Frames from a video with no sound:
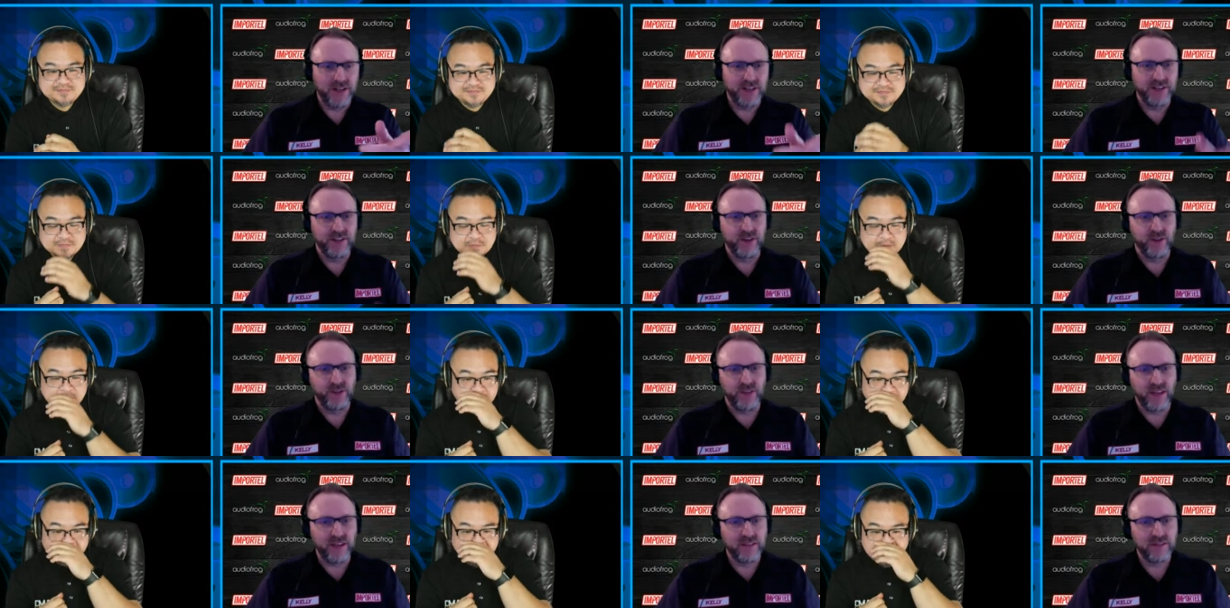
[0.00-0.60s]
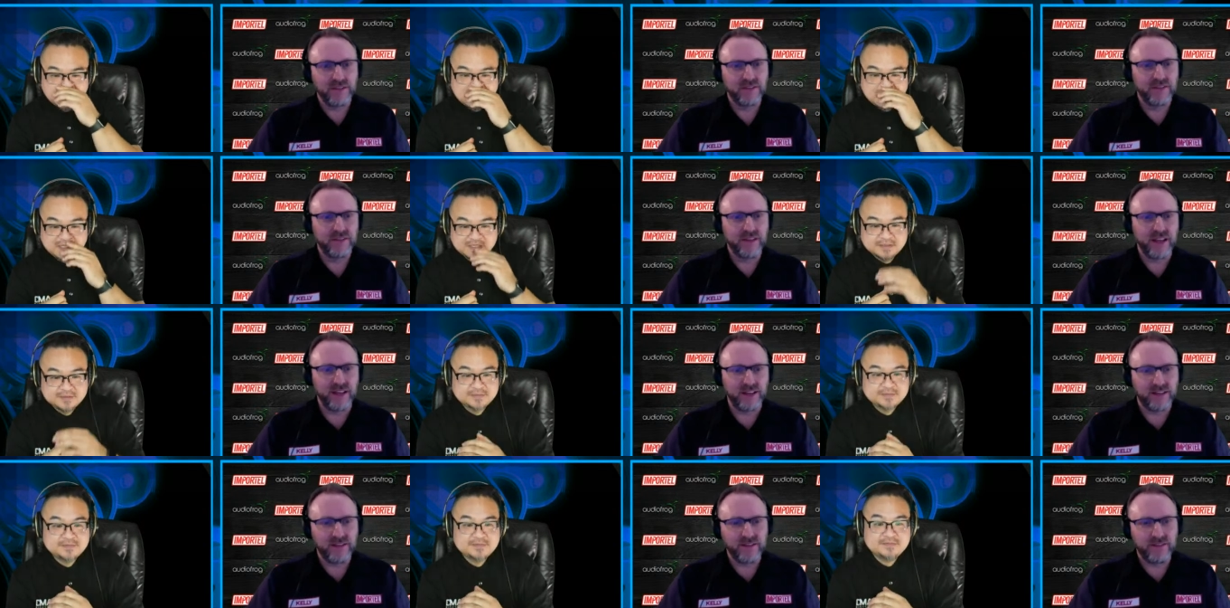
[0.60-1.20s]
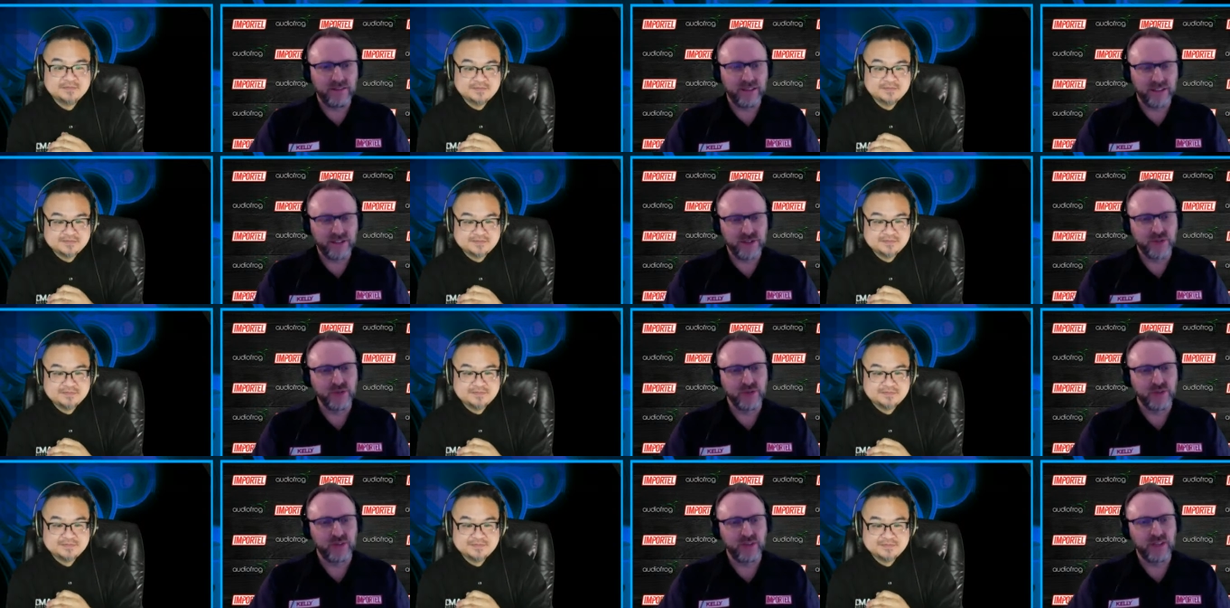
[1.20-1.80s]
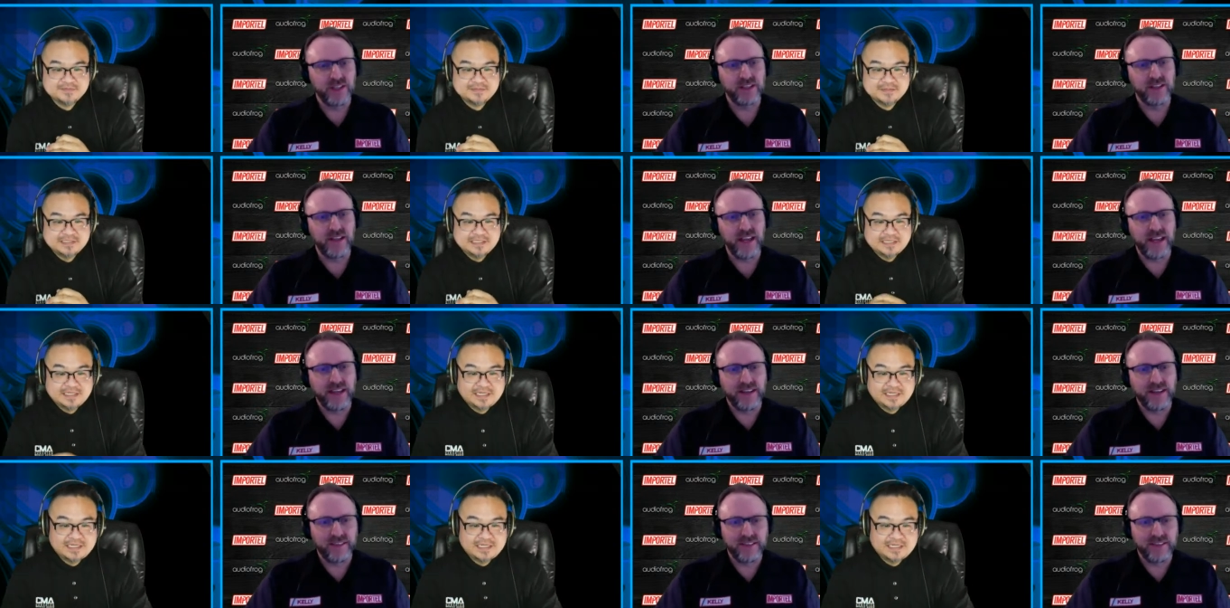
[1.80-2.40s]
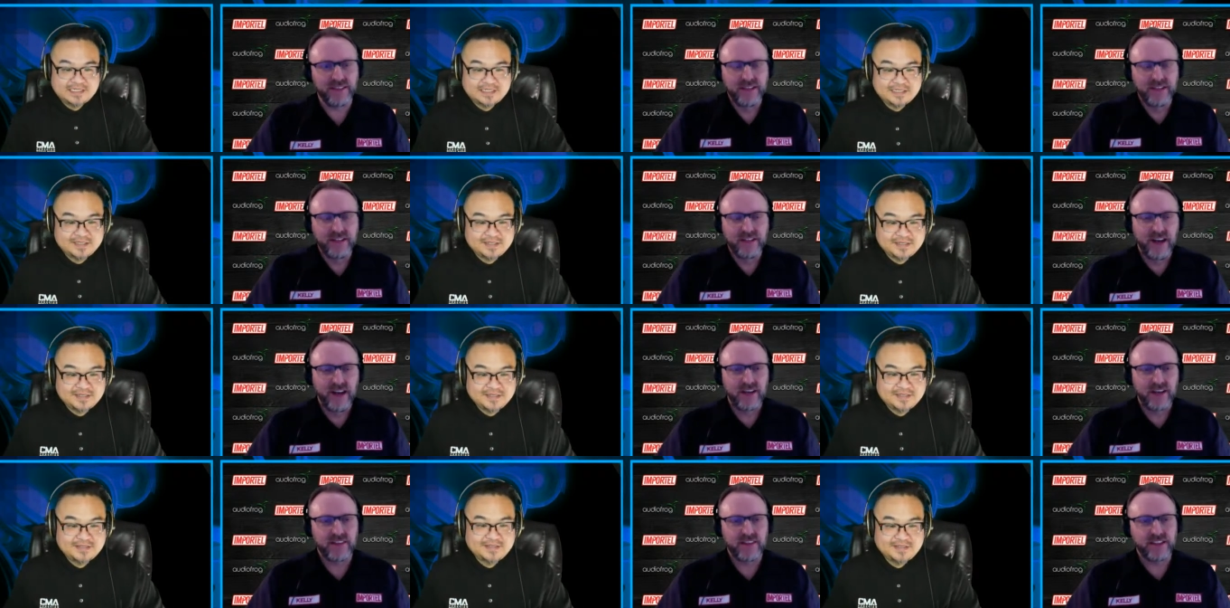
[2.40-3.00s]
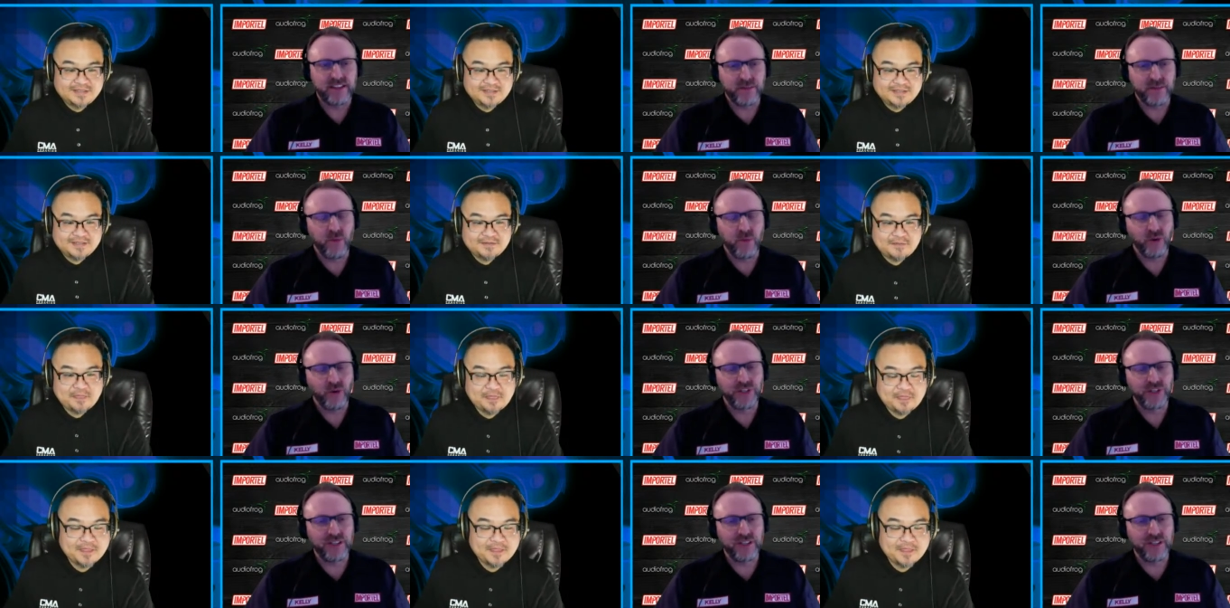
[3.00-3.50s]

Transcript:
Speaker 1: I didn't know that. That that's cool. And and I think the more